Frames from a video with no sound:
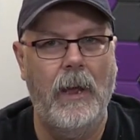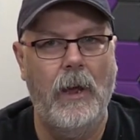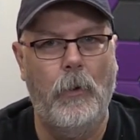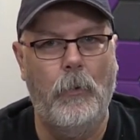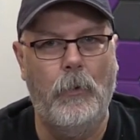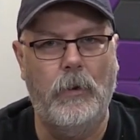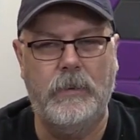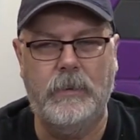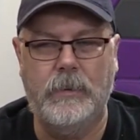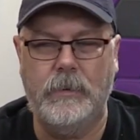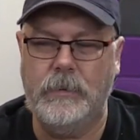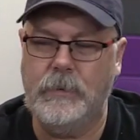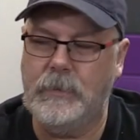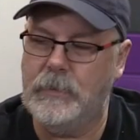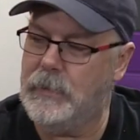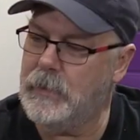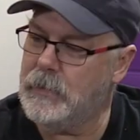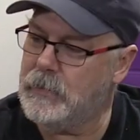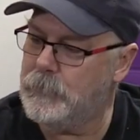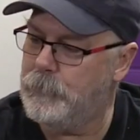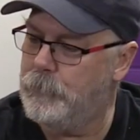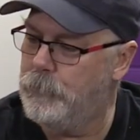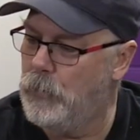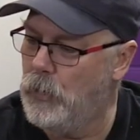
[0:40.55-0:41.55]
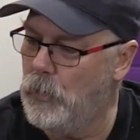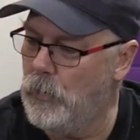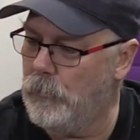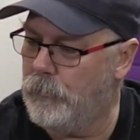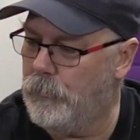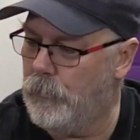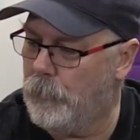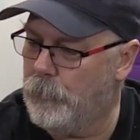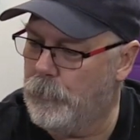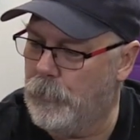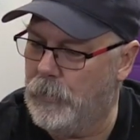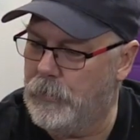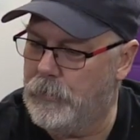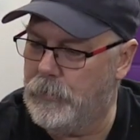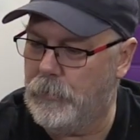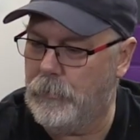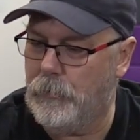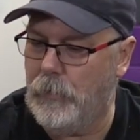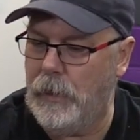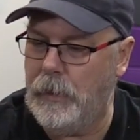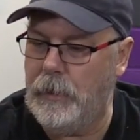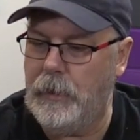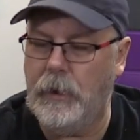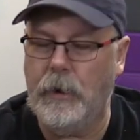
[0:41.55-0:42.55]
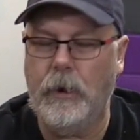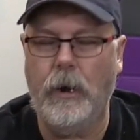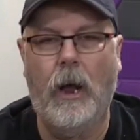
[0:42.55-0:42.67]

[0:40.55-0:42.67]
which is this beautiful printer right here.